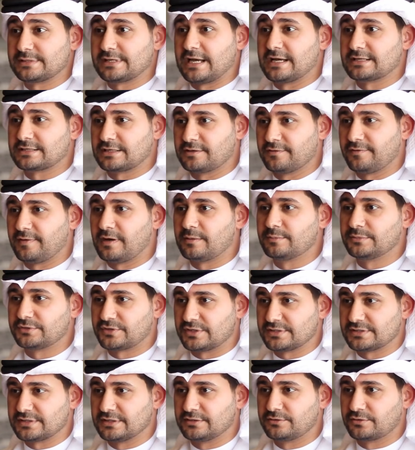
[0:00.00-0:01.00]
was asked if I'm
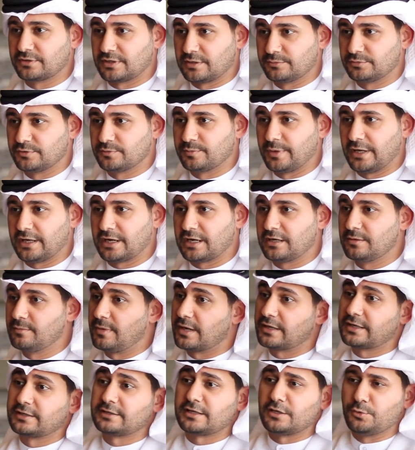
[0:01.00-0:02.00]
interested to come to Bahrain
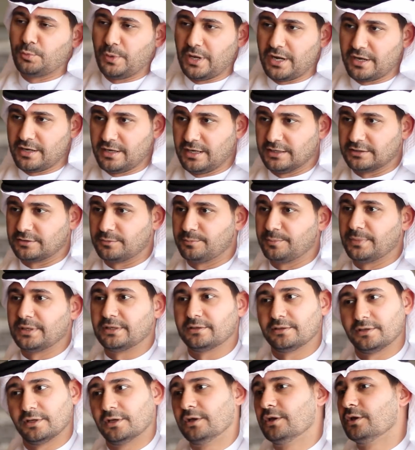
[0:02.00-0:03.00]
market, and we are not.
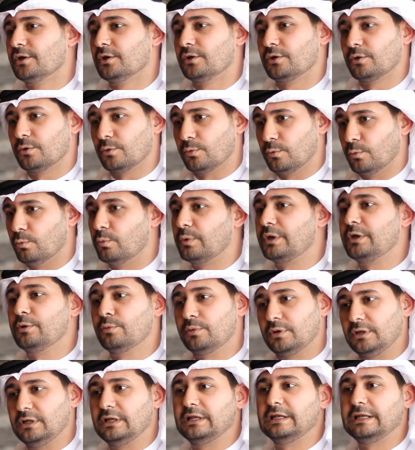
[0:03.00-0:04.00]
But we
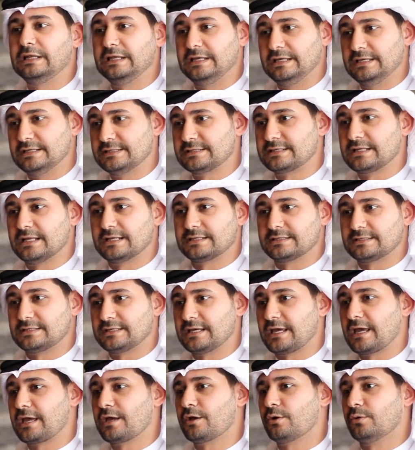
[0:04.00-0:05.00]
will lease, let's
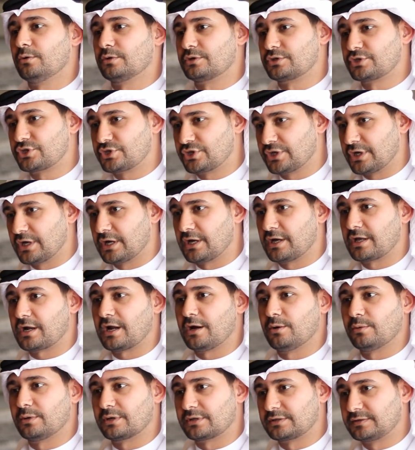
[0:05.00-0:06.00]
say, or share
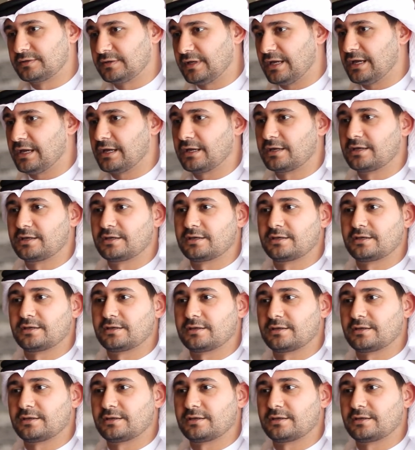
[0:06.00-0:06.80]
our tech,